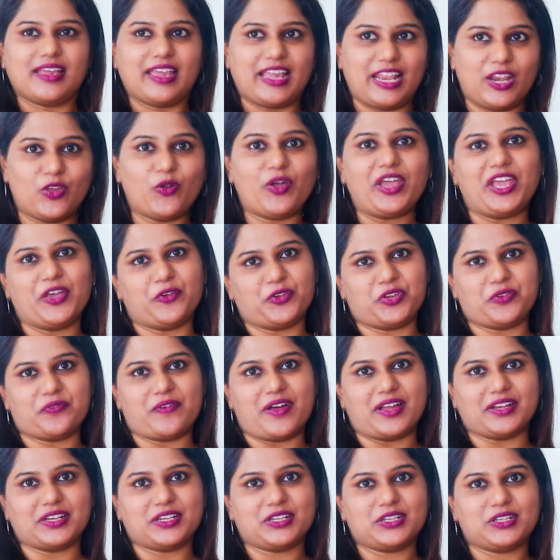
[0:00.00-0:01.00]
Hello
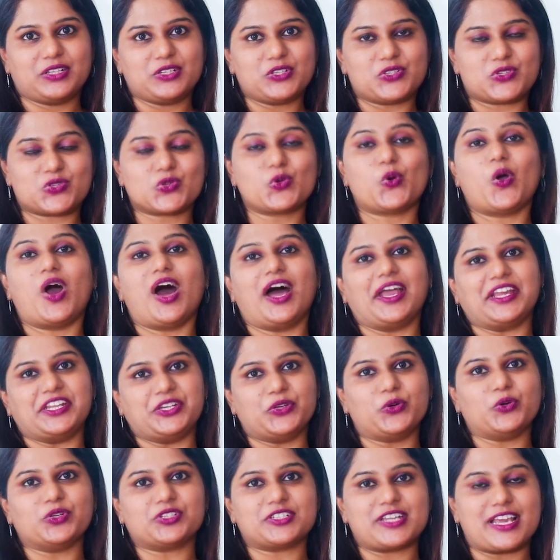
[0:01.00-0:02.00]
everyone. So I
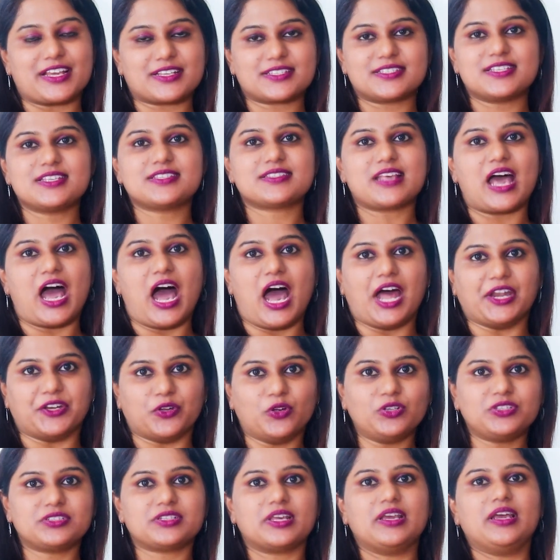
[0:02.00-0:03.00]
know taxes are
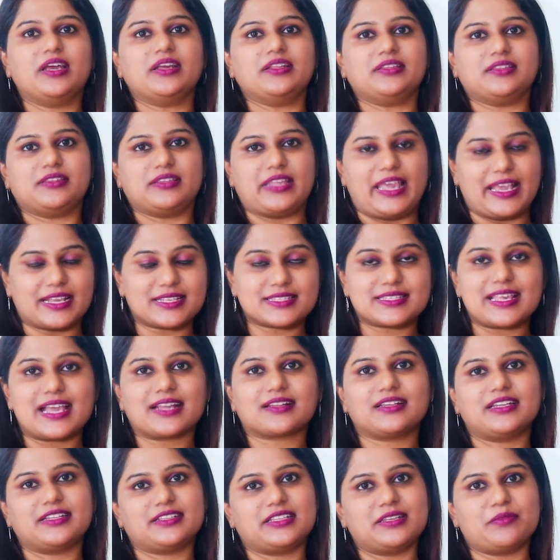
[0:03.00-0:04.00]
not
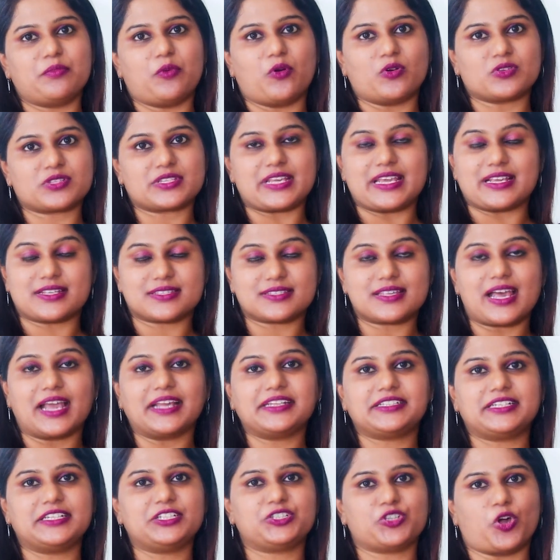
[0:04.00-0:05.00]
exactly the most
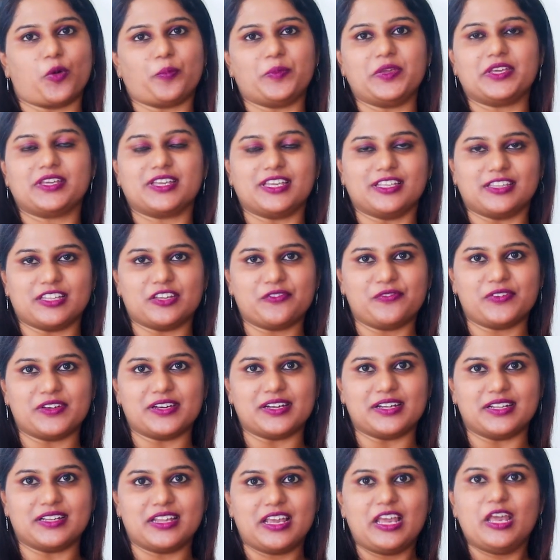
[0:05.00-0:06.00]
exciting topic in the
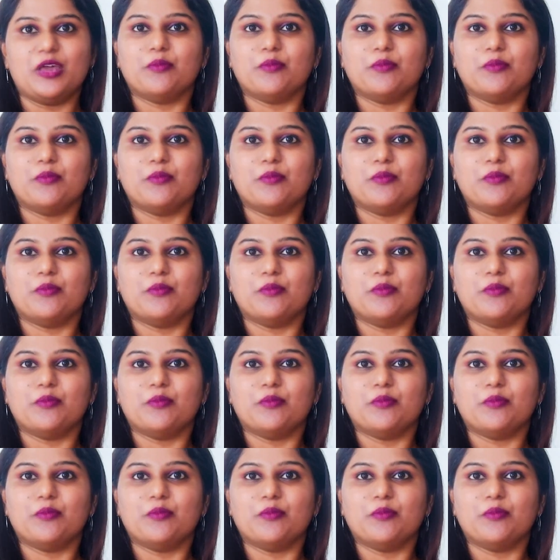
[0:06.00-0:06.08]
world,